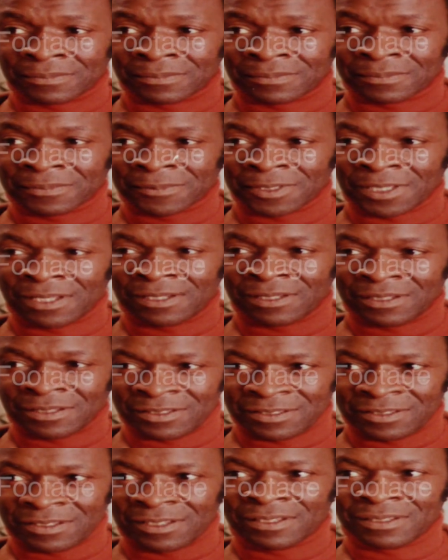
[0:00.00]
where a black
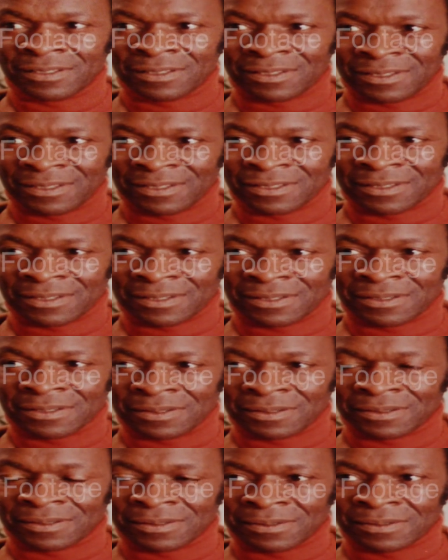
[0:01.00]
man is free.
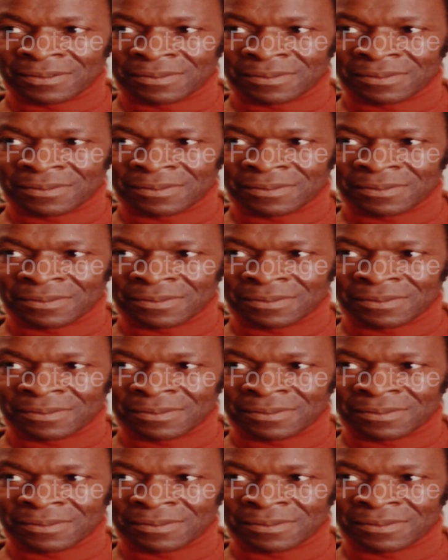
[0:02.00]
From